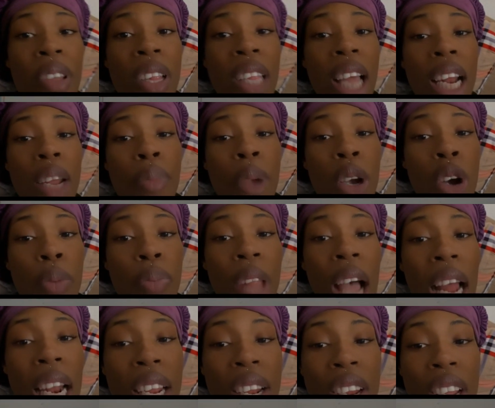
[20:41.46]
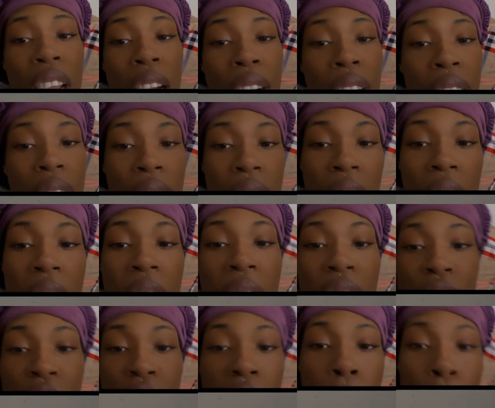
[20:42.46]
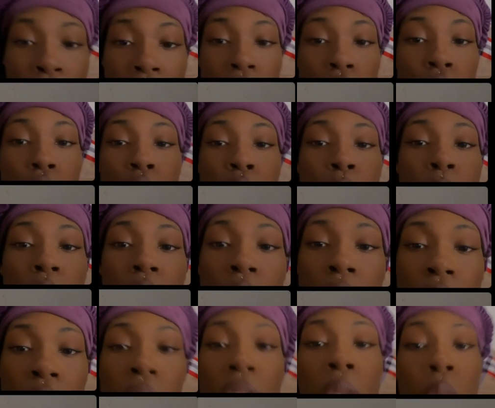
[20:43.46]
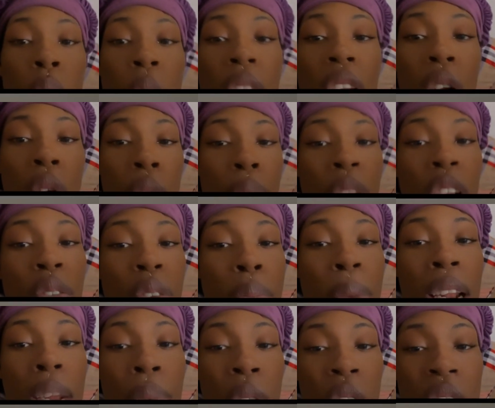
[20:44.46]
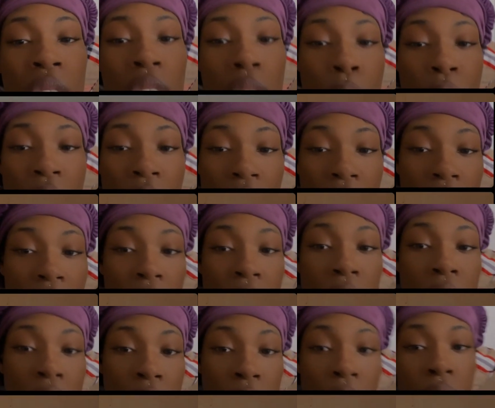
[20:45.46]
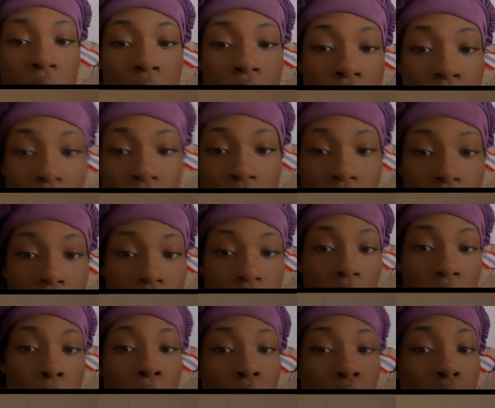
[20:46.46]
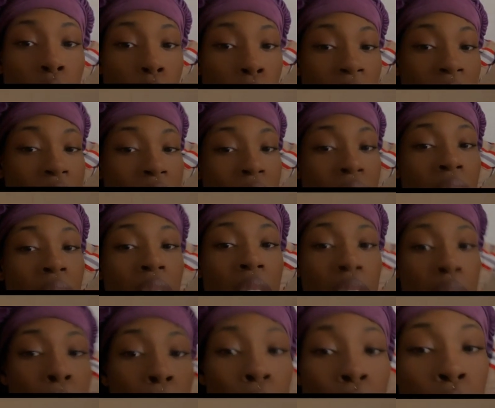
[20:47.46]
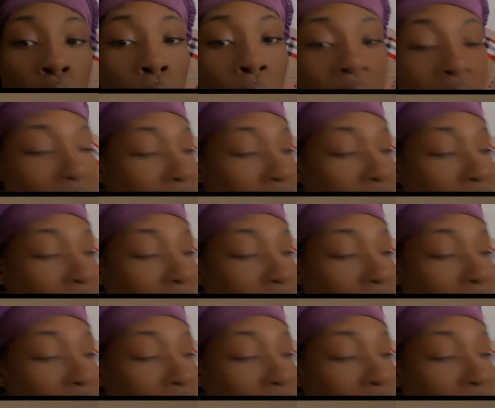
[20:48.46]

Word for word: your filter and make up, darling, there, Then can't trick a man, trust me. Because when you look me lovely man, they going to the beer. I don't know what, they do know